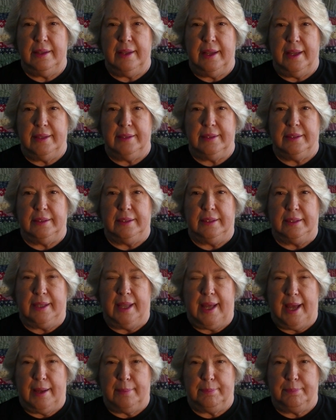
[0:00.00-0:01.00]
and the
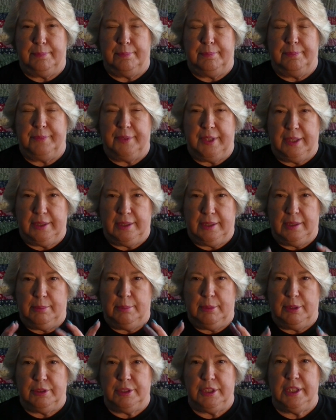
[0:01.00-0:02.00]
little
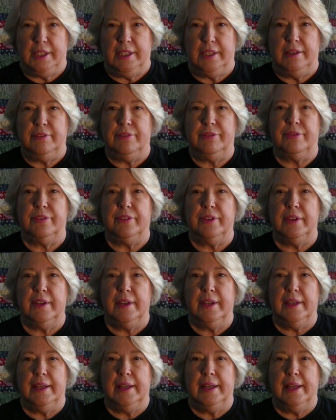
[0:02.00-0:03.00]
motif,
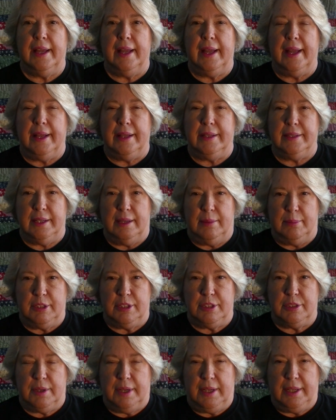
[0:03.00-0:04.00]
and
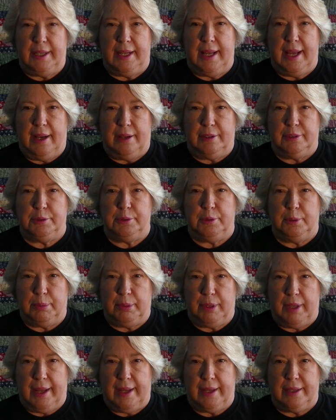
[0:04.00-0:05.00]
demonstrated how to
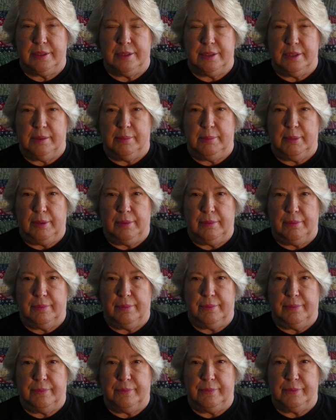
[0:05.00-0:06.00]
apply it to the
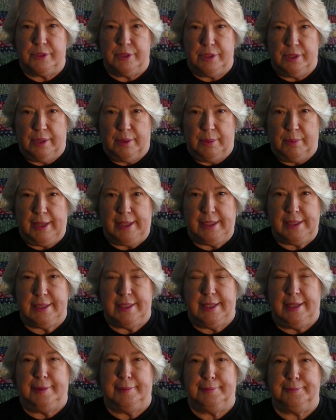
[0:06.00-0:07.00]

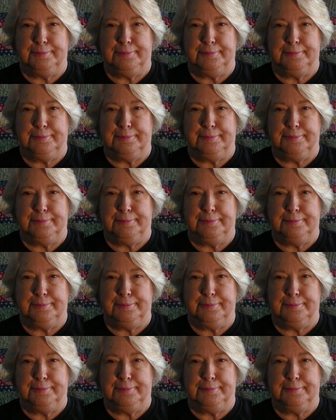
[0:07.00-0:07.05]
onesie.